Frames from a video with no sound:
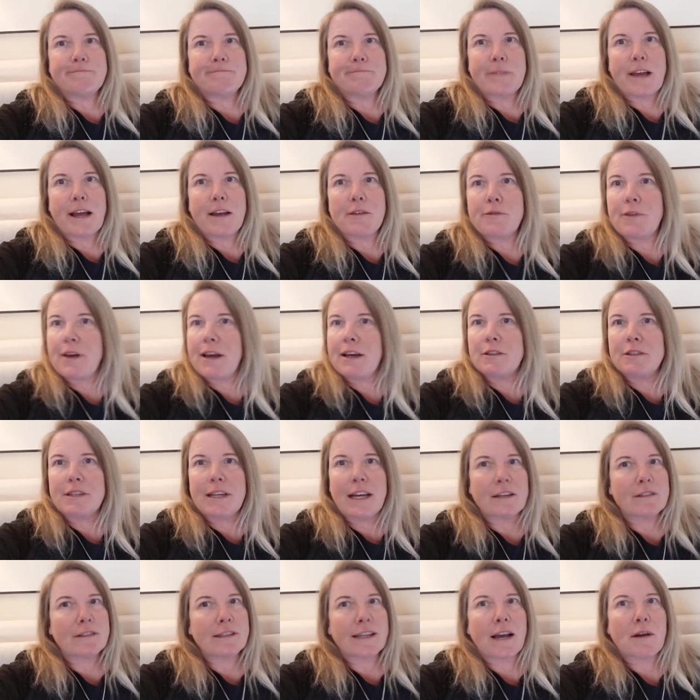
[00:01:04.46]
I found
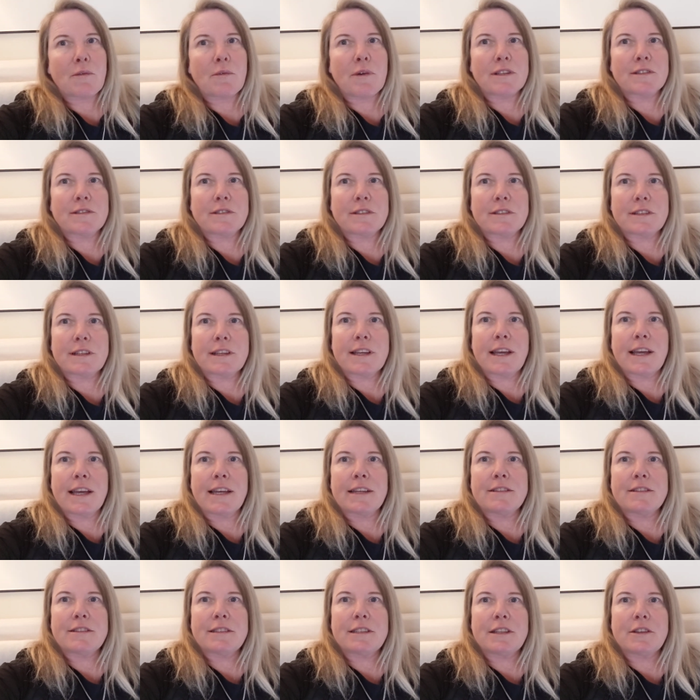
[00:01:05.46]
out that wasn't the
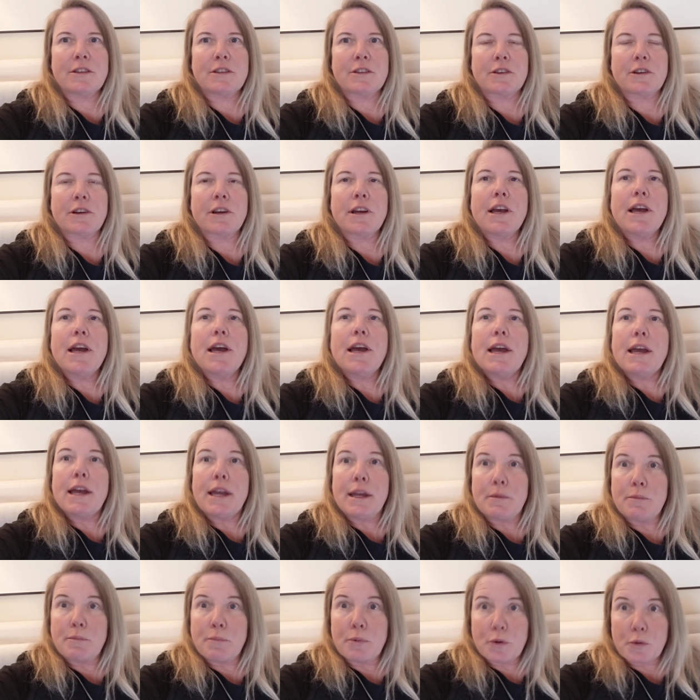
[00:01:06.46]
case either.
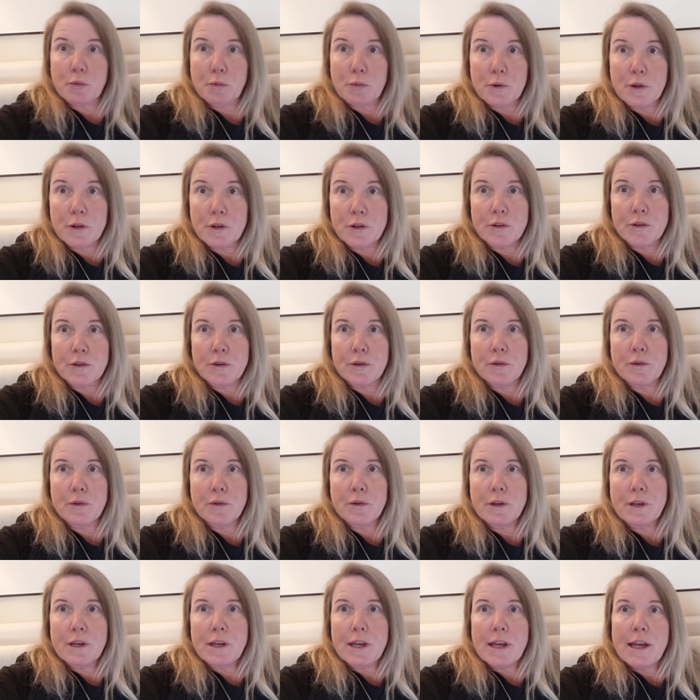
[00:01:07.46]
In Peru,
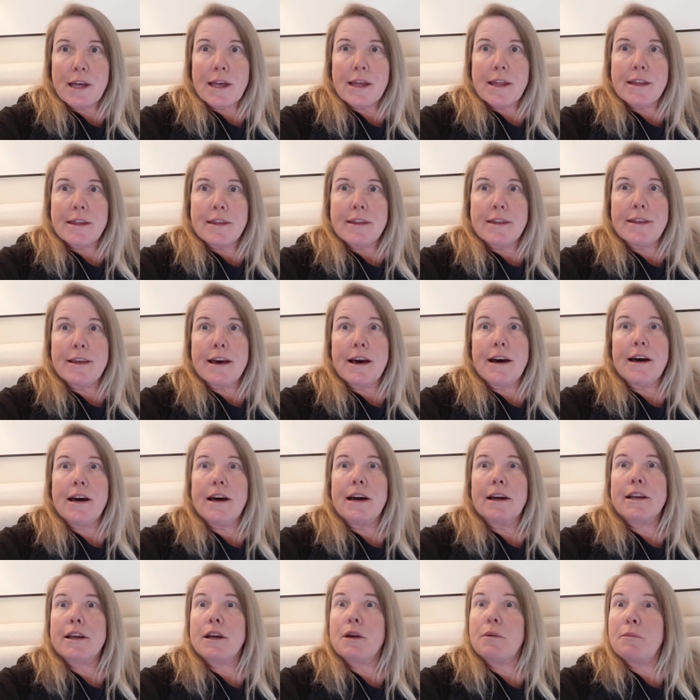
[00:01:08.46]

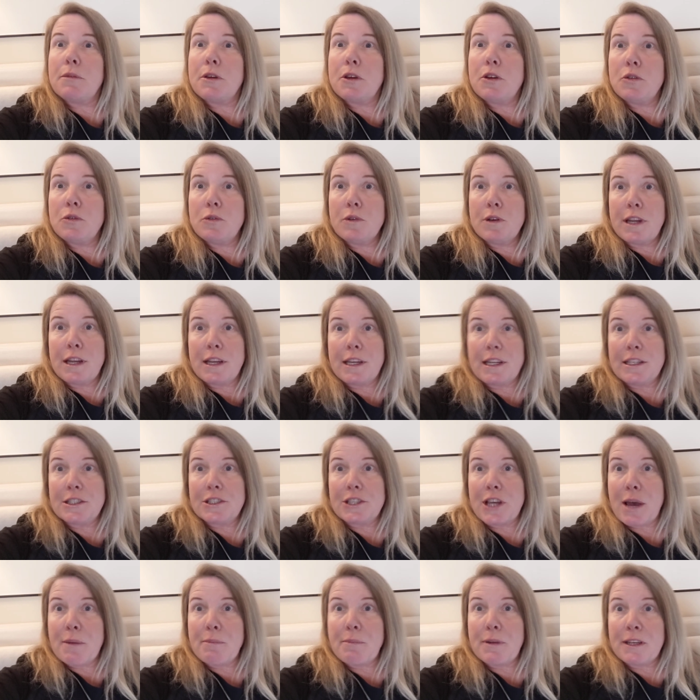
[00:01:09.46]
the
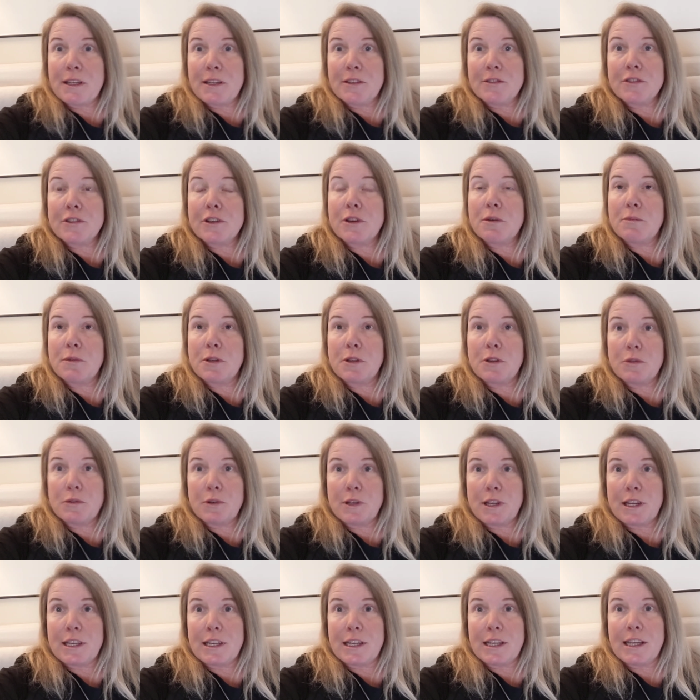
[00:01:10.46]
Japanese
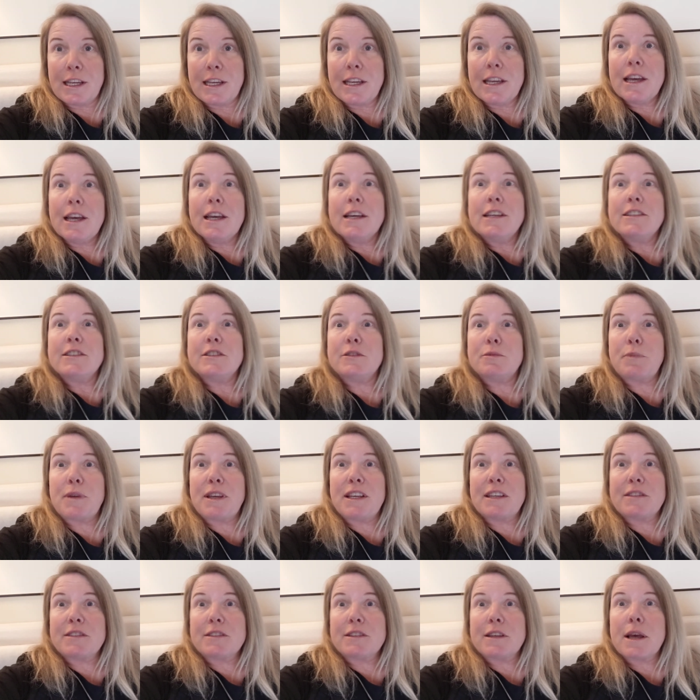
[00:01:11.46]
community,
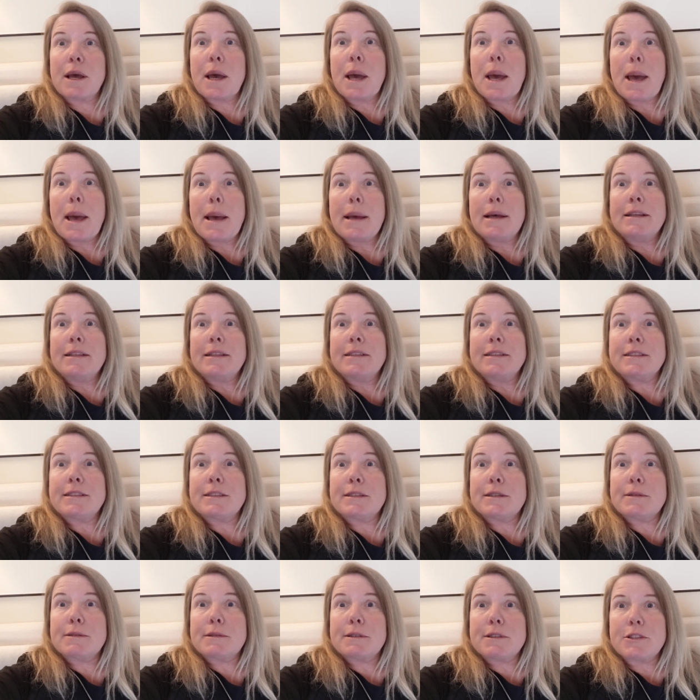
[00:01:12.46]
speaks
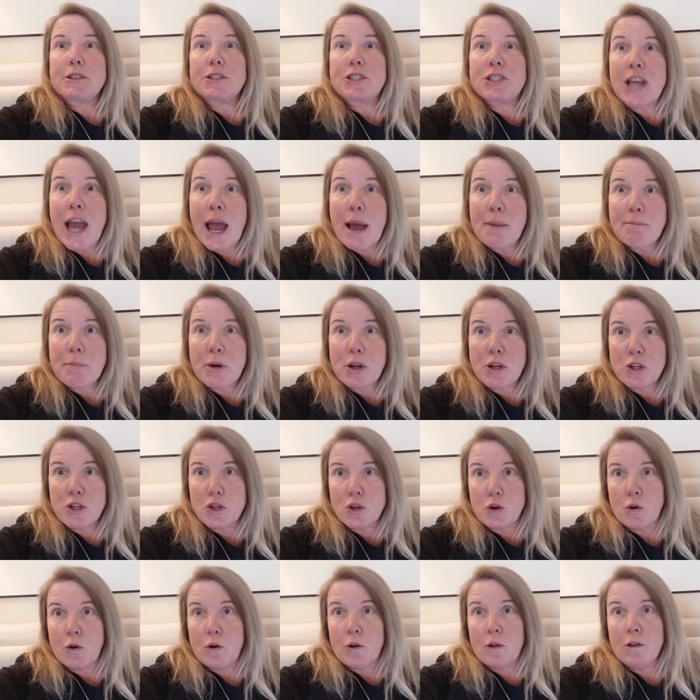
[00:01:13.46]

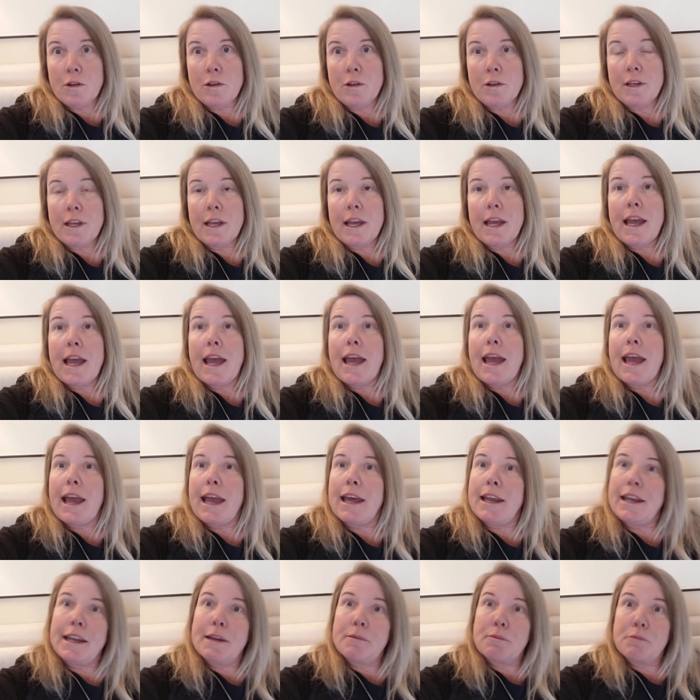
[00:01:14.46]
Japanol,
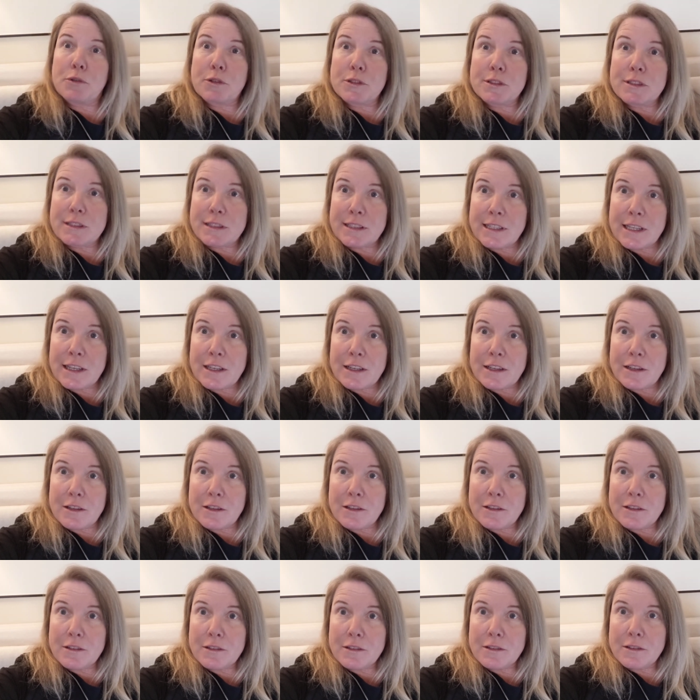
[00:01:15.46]
and in
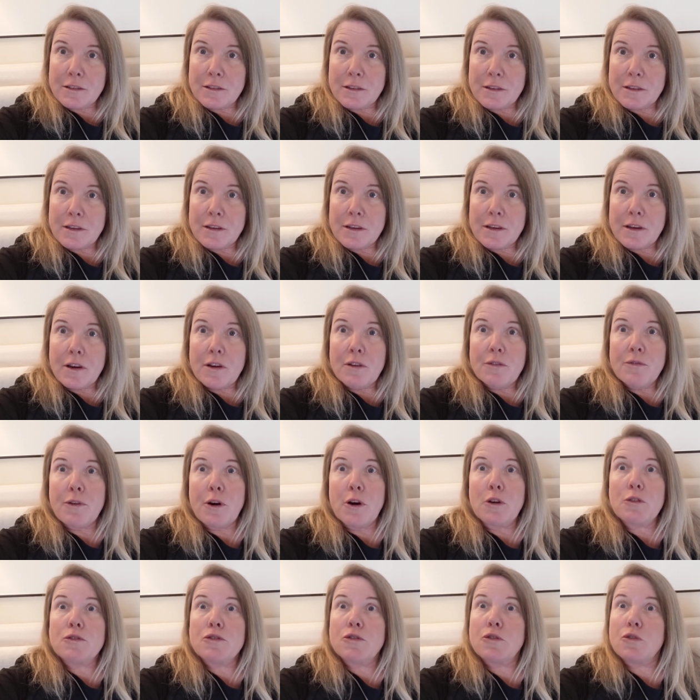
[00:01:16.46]
Brazil,
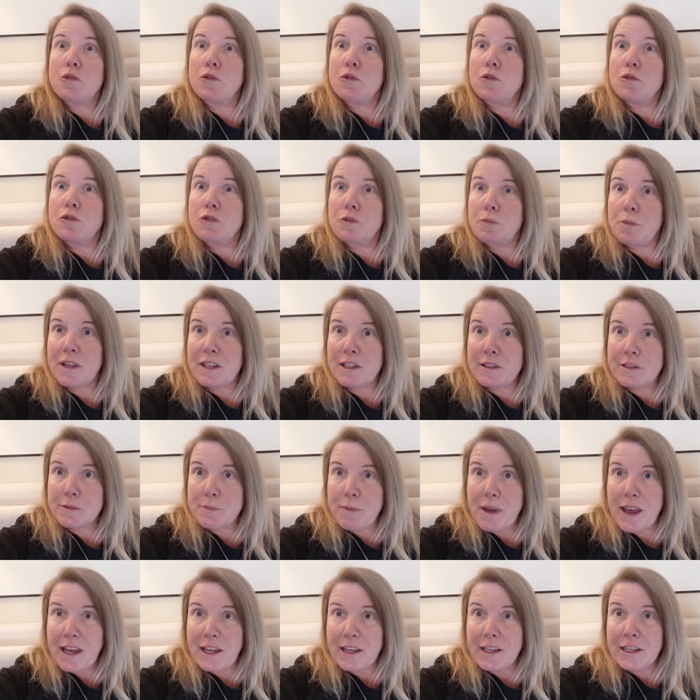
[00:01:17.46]
folks who speak
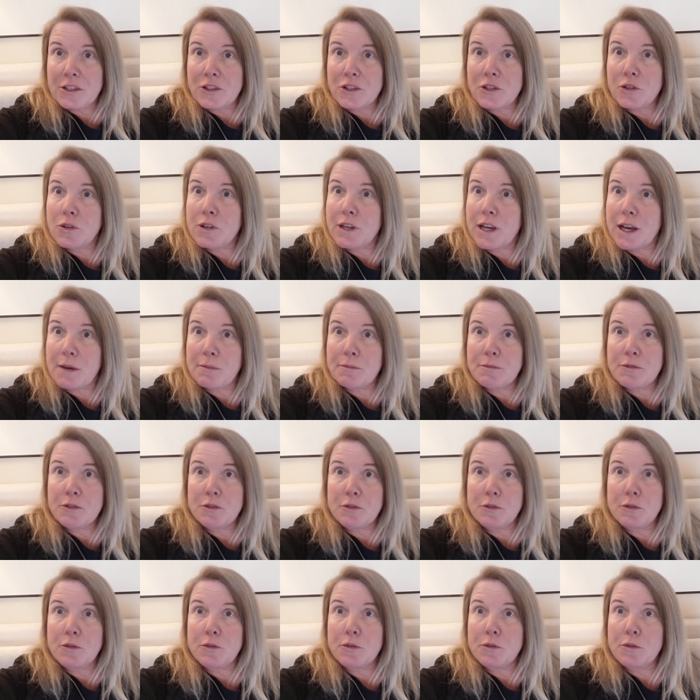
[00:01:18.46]
Spanish who come
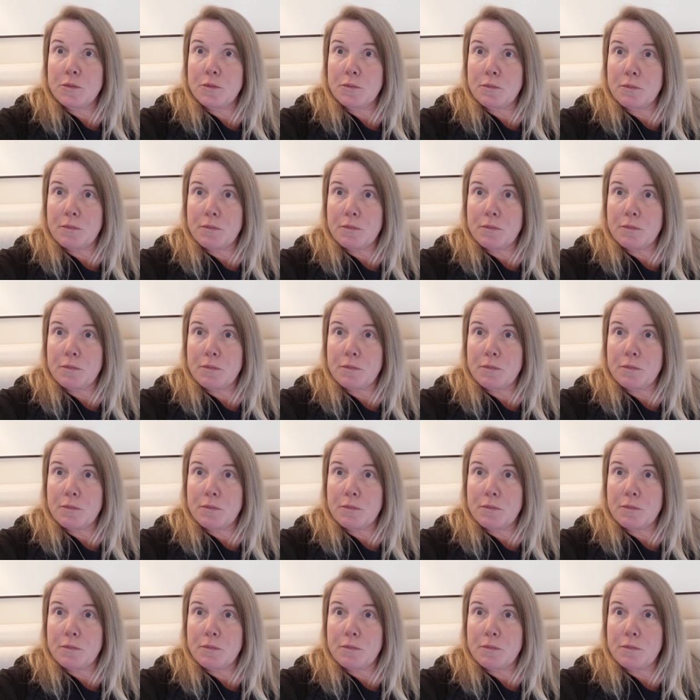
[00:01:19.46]
to